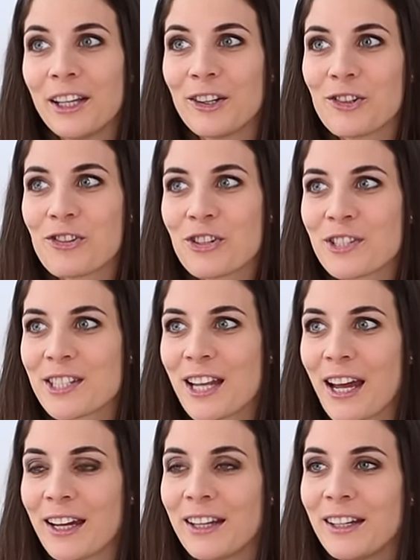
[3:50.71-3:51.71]
It's just
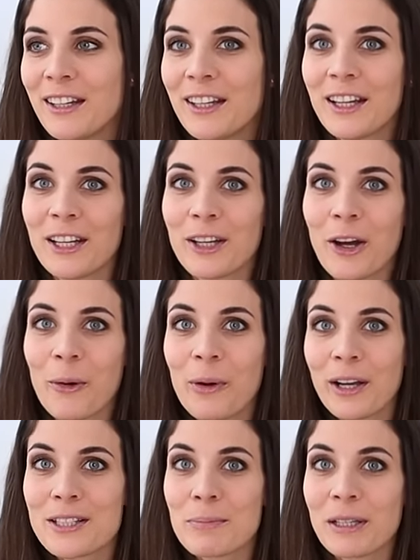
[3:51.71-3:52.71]
that, you know,
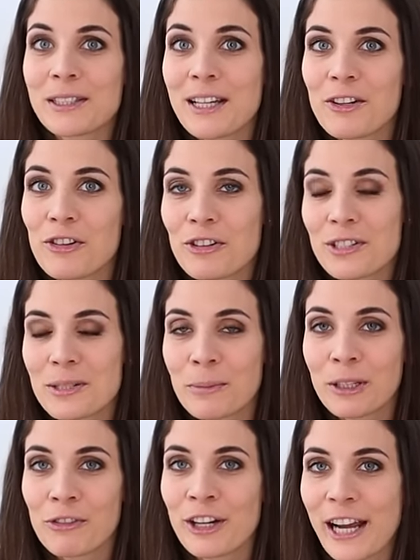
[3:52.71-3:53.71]
expectations
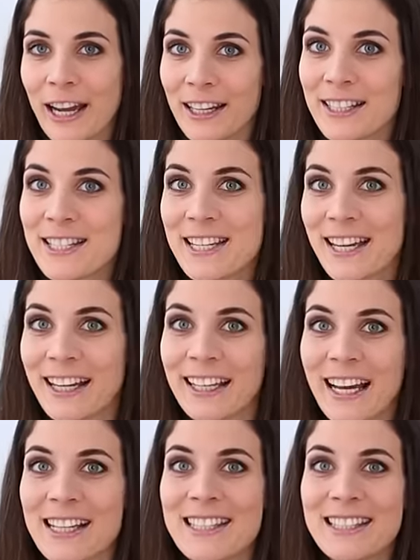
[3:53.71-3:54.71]
meet reality, I
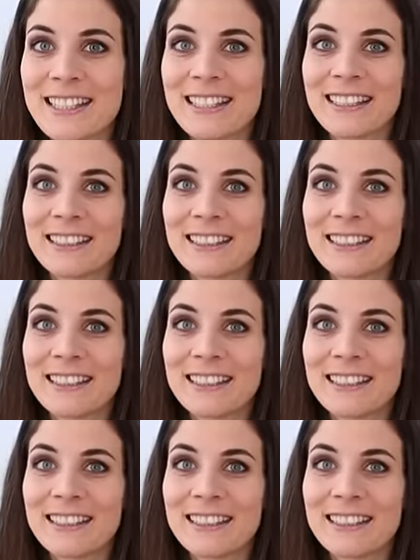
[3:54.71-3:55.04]
guess.